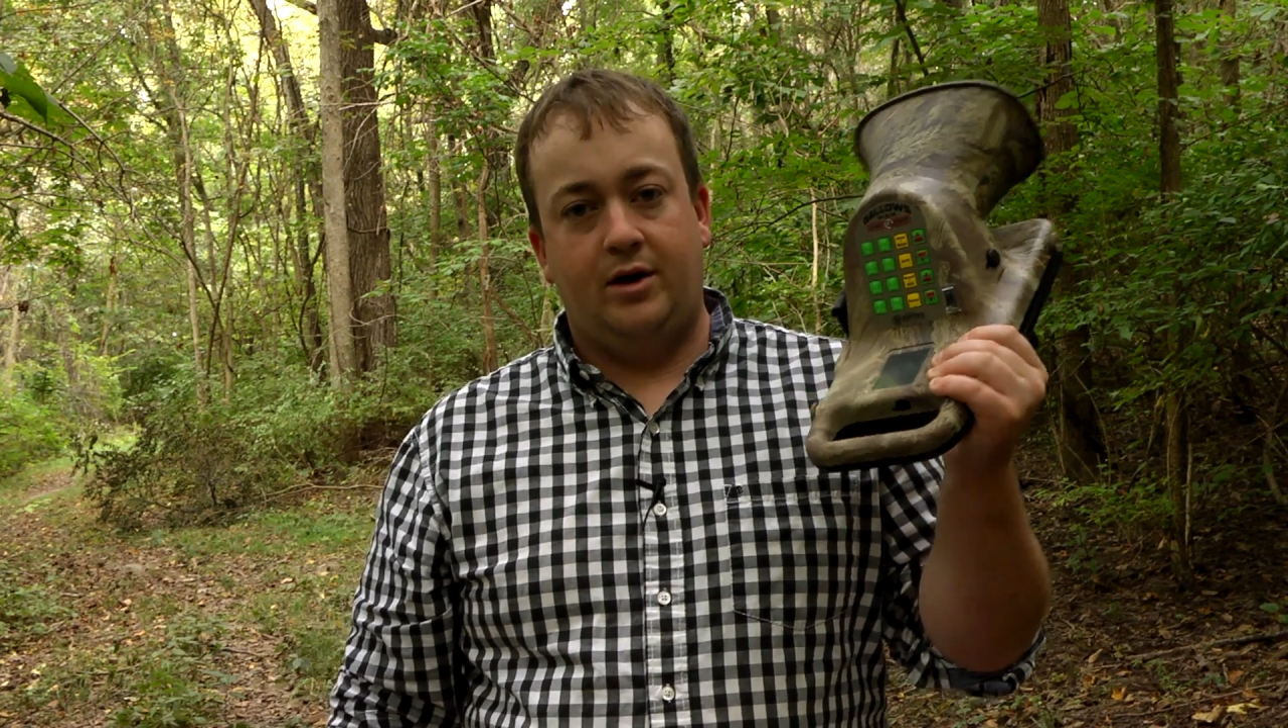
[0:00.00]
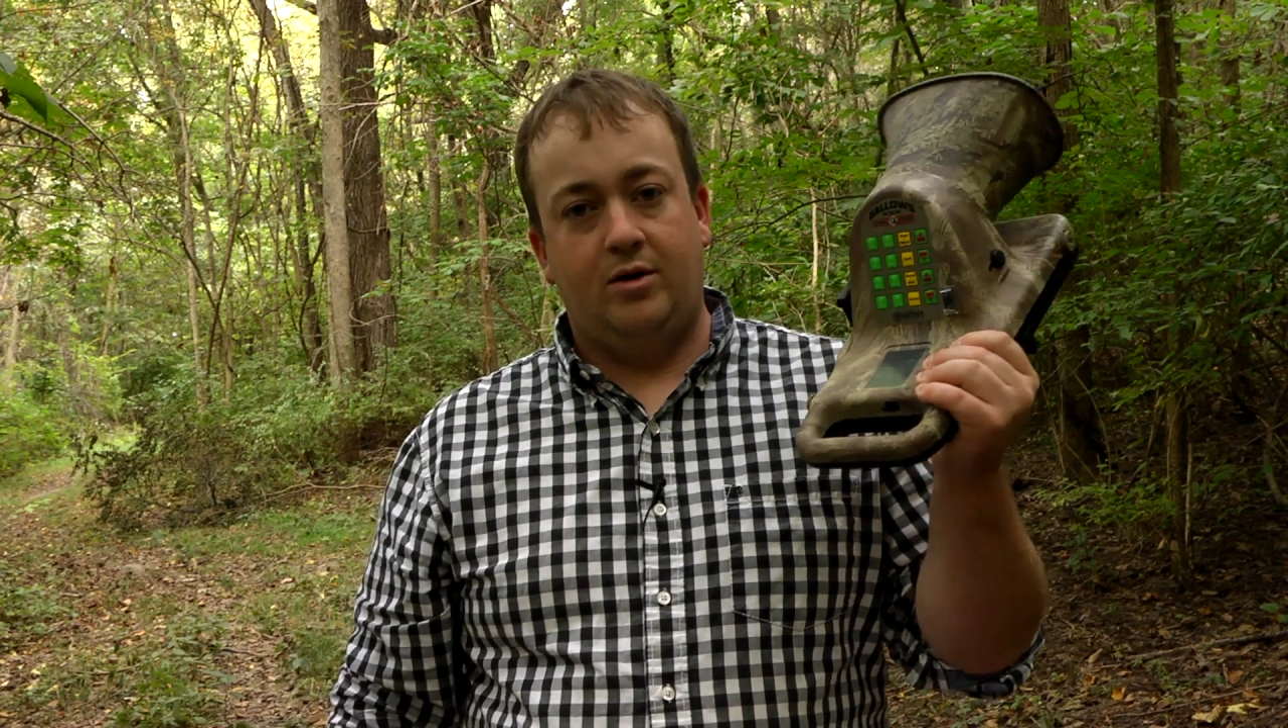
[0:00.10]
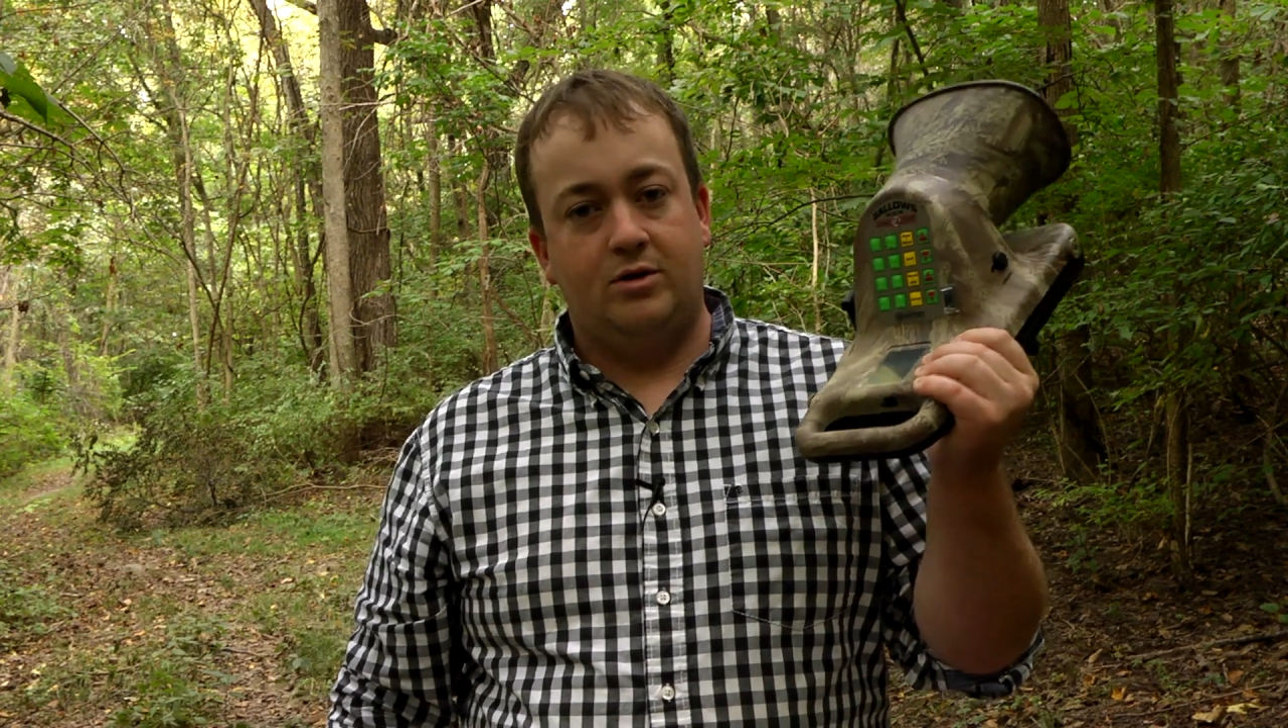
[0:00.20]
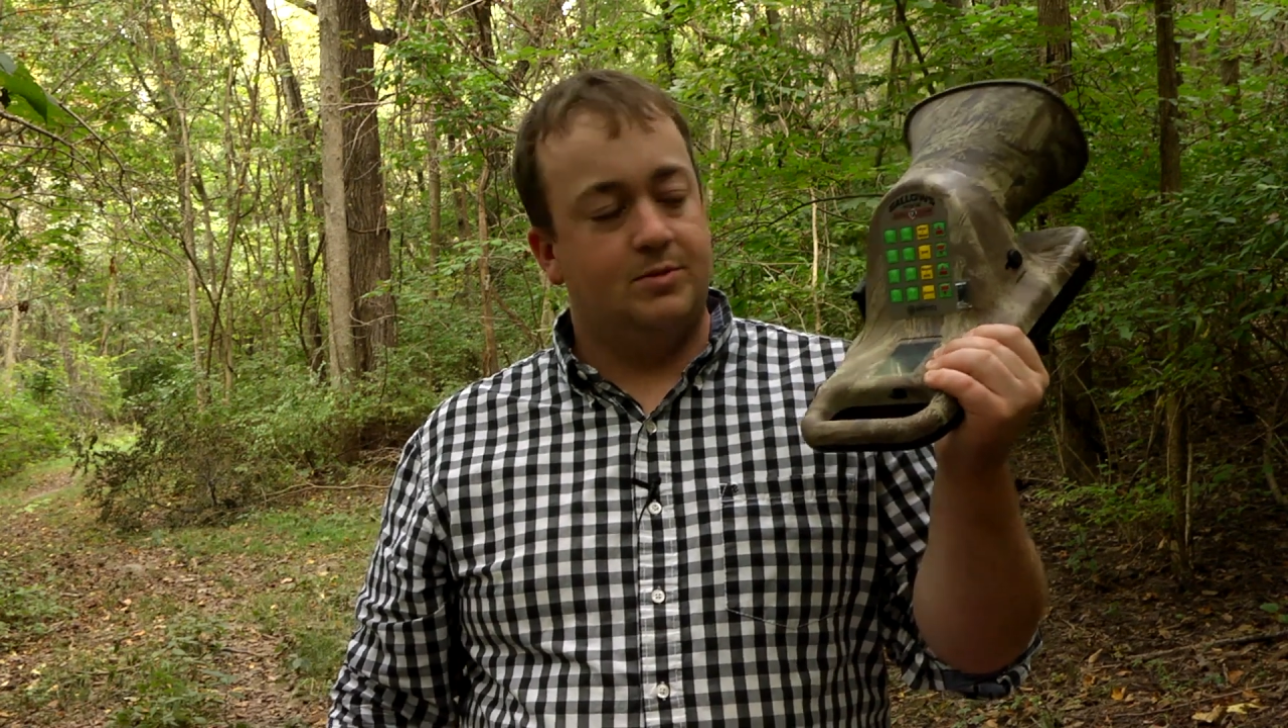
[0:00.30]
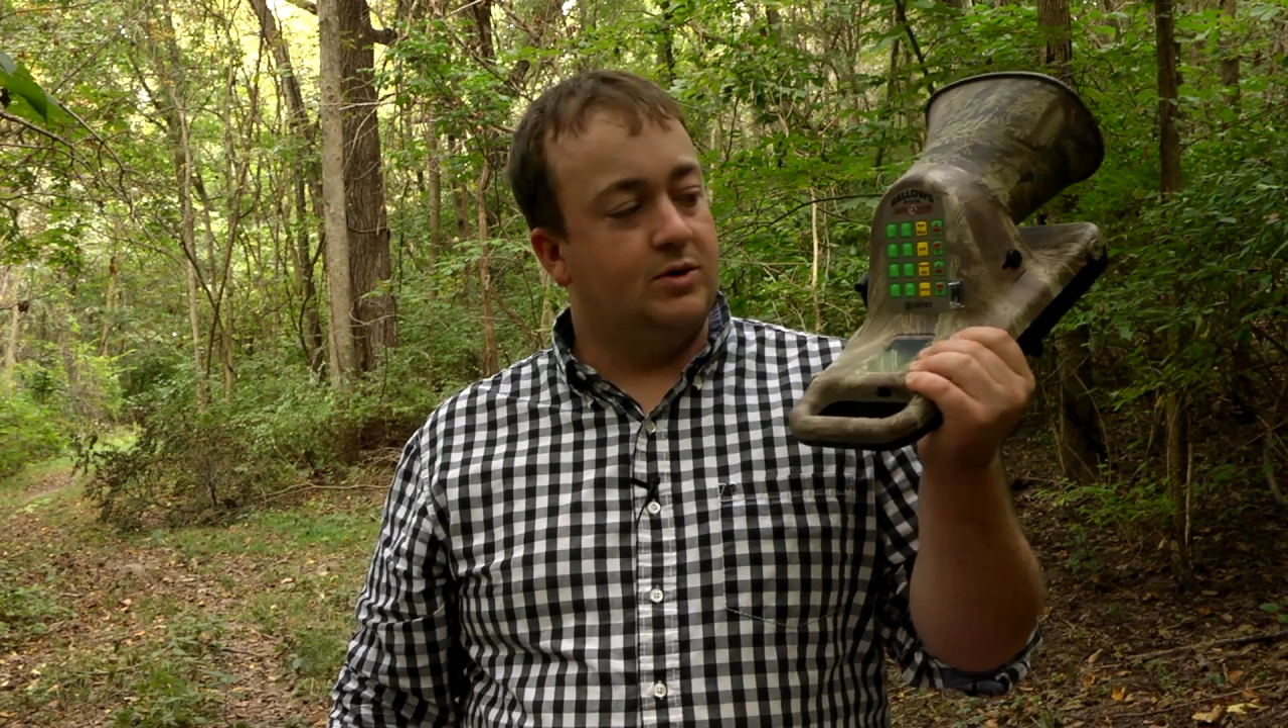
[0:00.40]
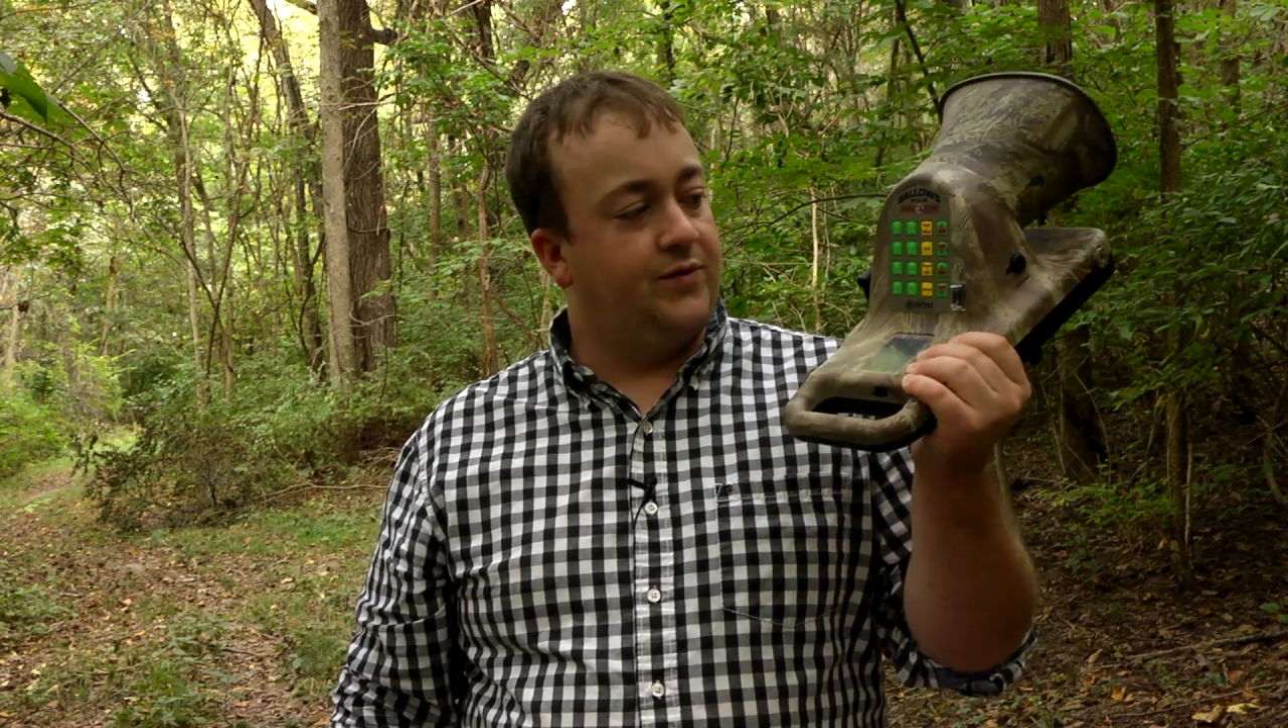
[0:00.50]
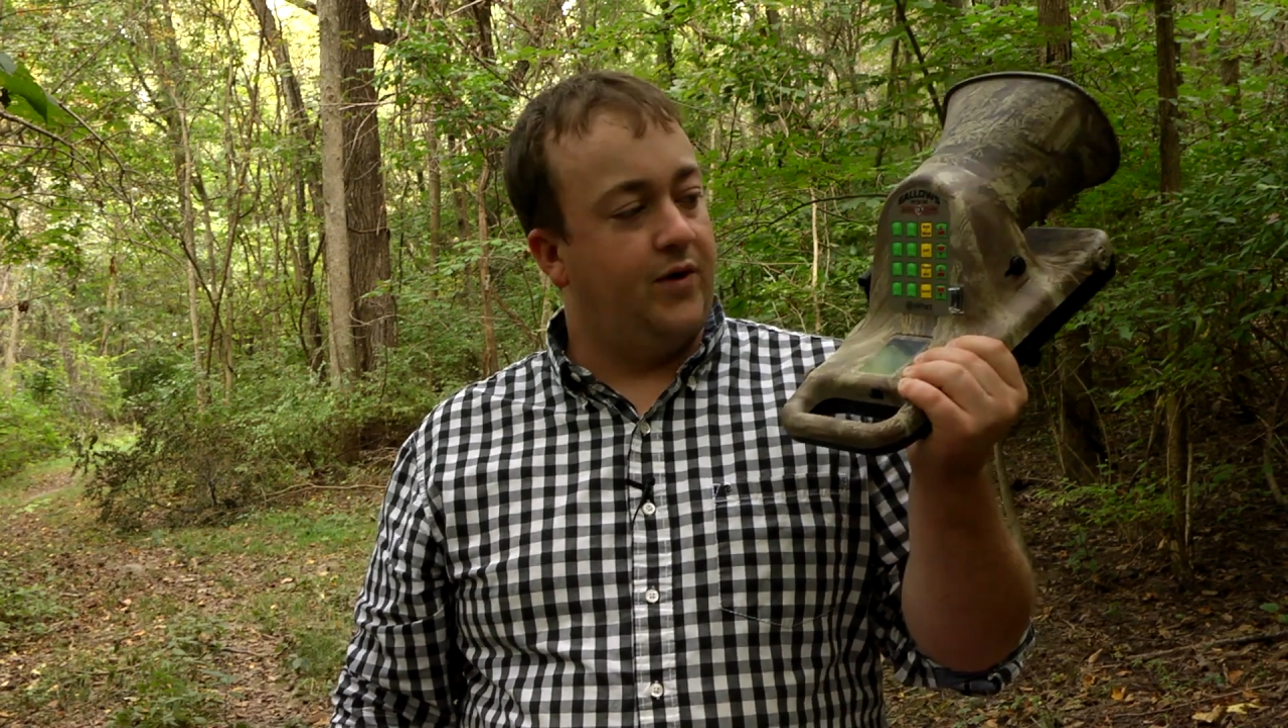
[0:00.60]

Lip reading: use most